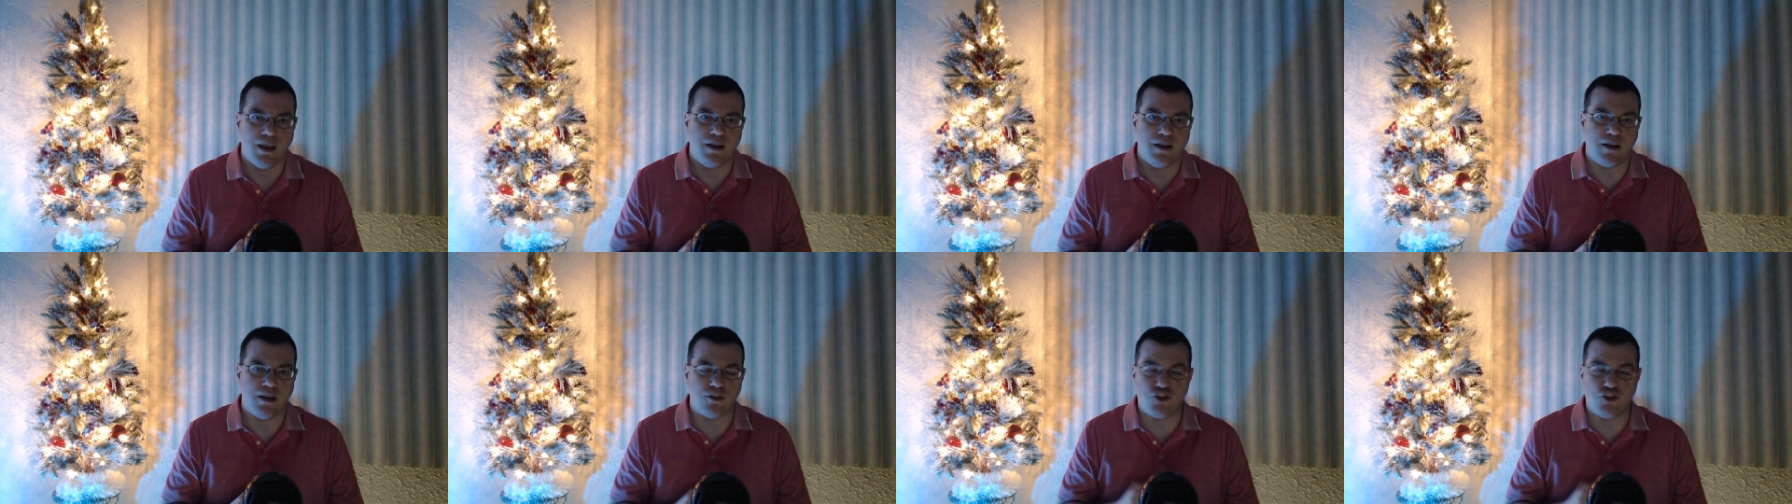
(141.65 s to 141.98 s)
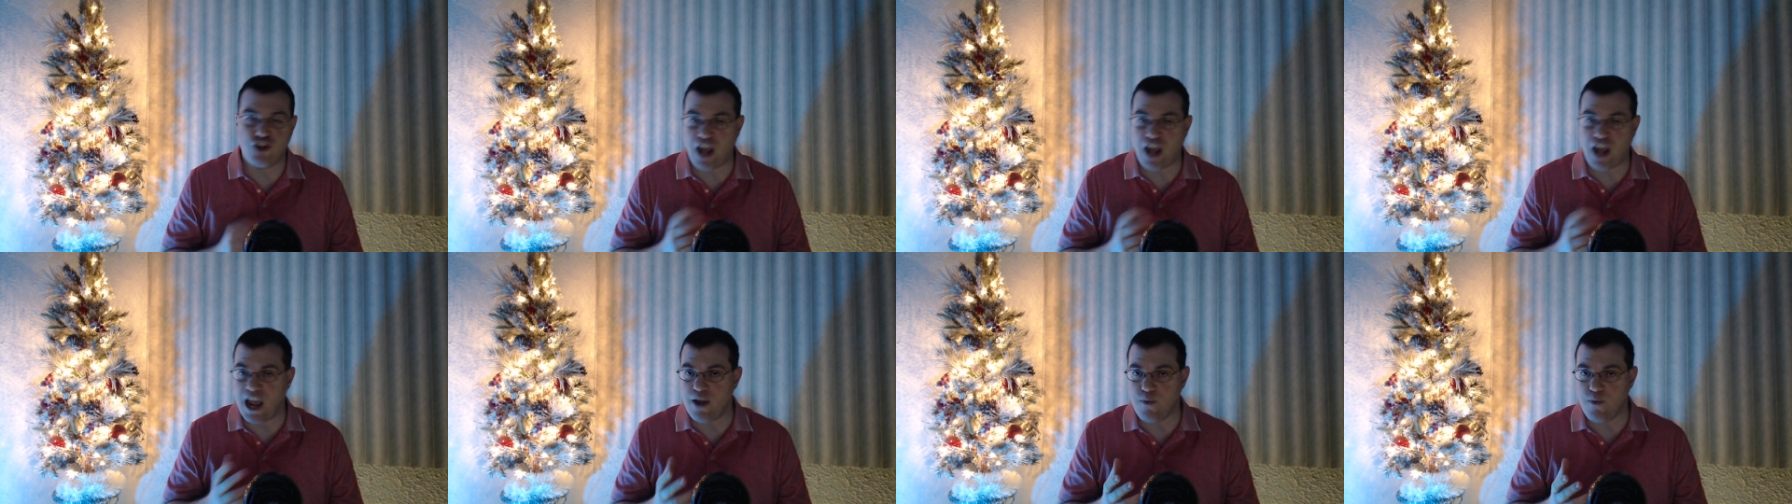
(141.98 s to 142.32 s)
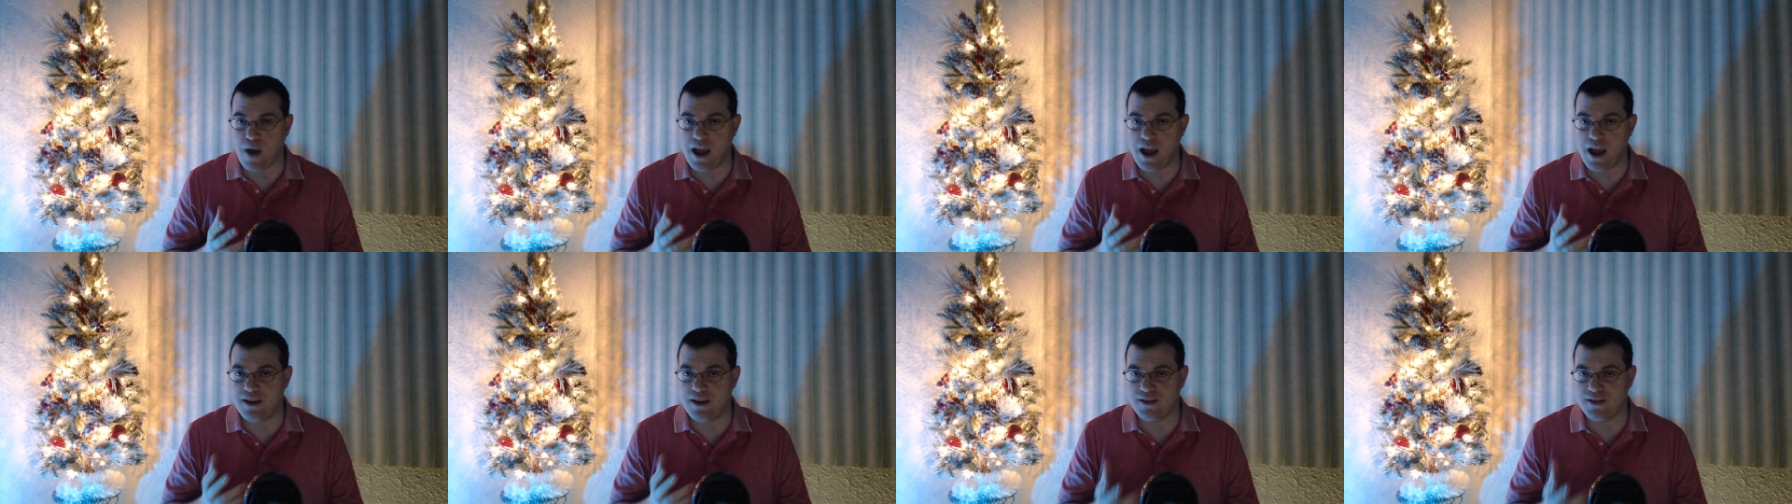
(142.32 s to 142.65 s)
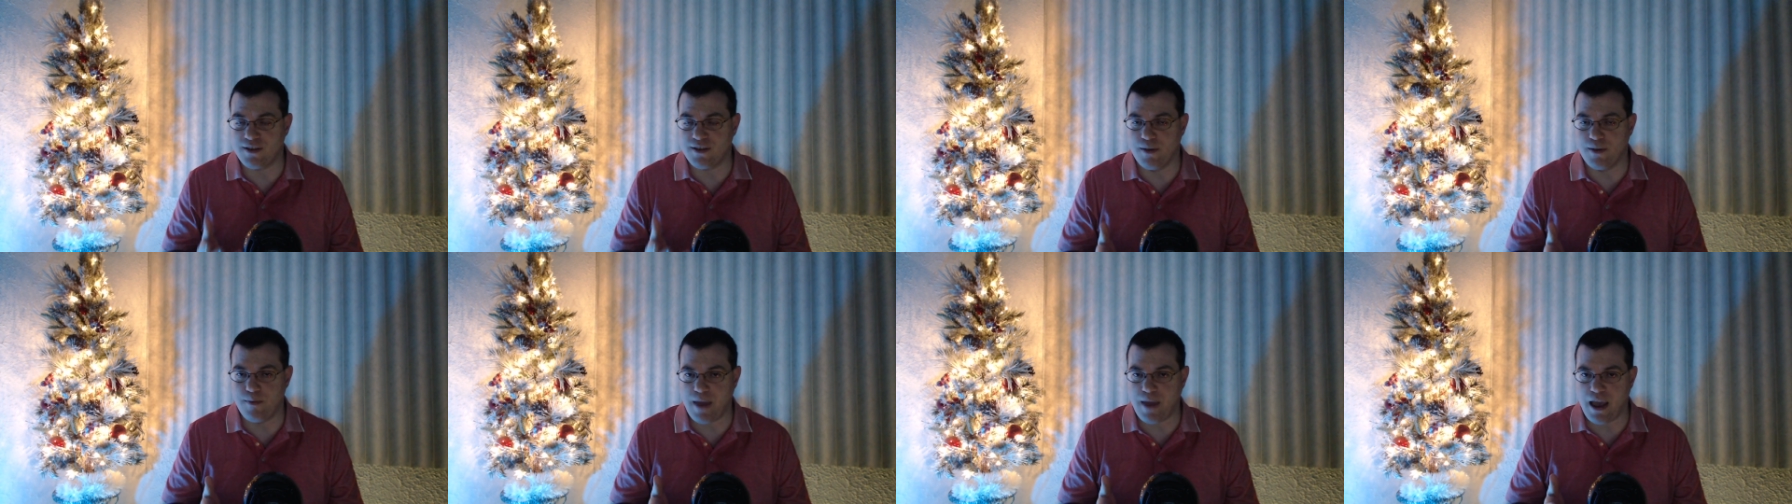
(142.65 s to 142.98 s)
Now, Zhang Wen is
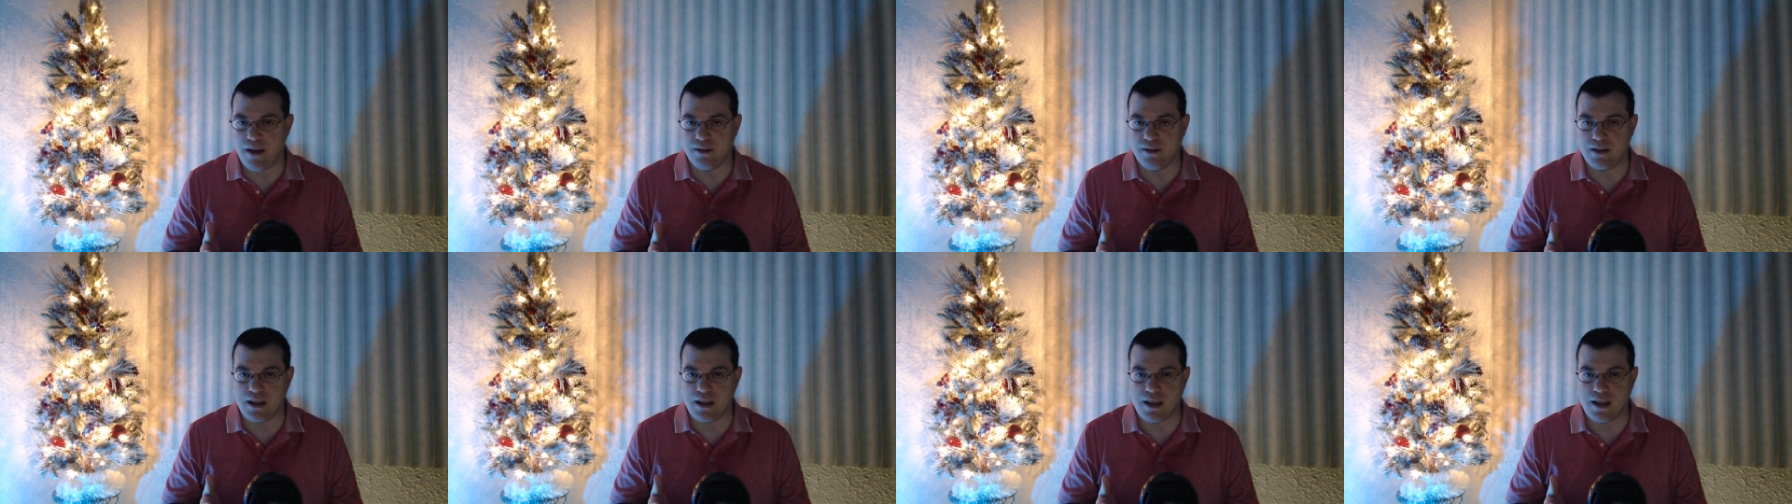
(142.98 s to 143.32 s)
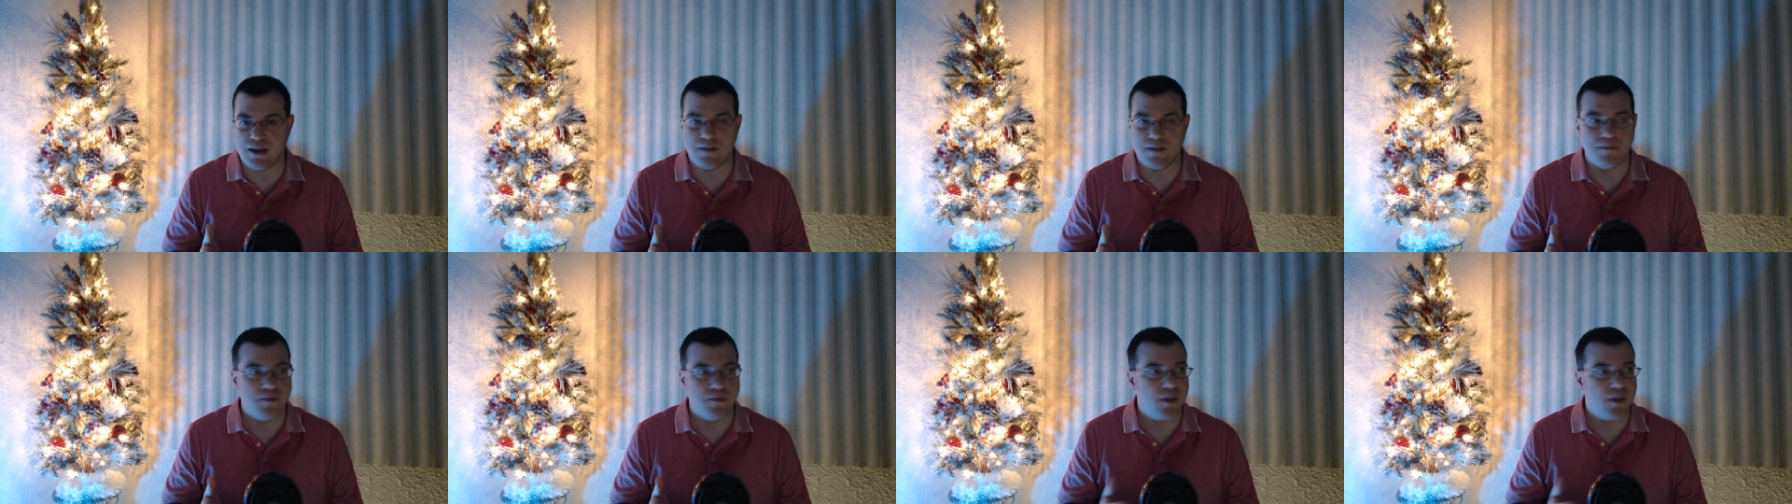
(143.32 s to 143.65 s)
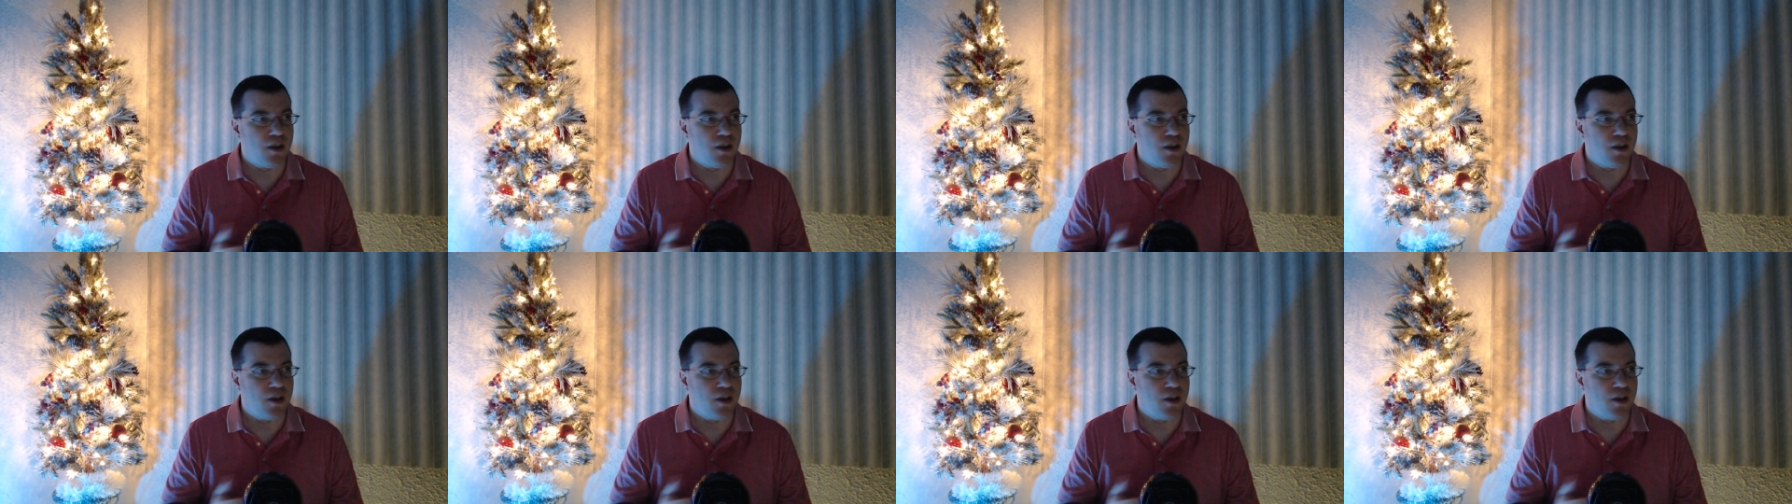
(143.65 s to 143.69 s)
the male lead,